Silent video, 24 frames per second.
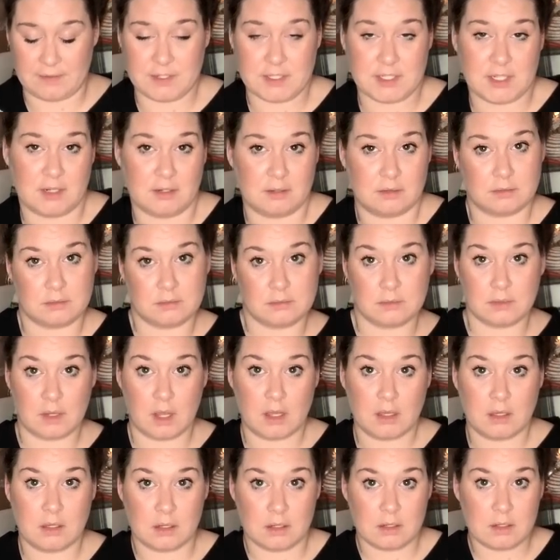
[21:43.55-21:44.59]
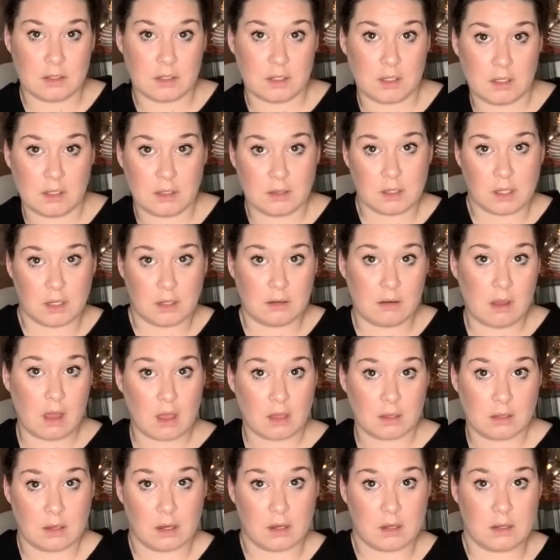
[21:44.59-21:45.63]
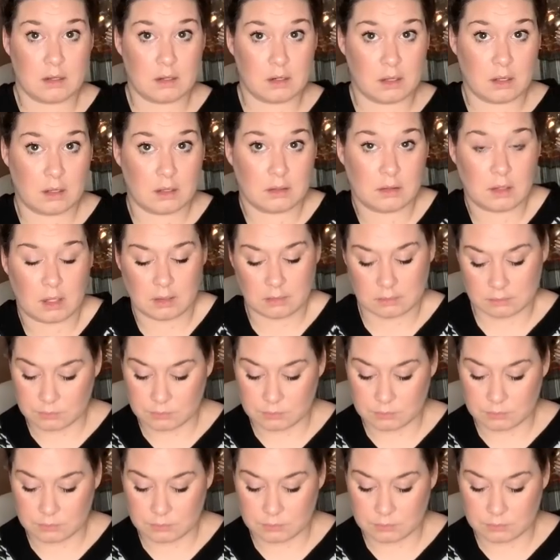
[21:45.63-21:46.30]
So go Uniqlo, go Uniqlo.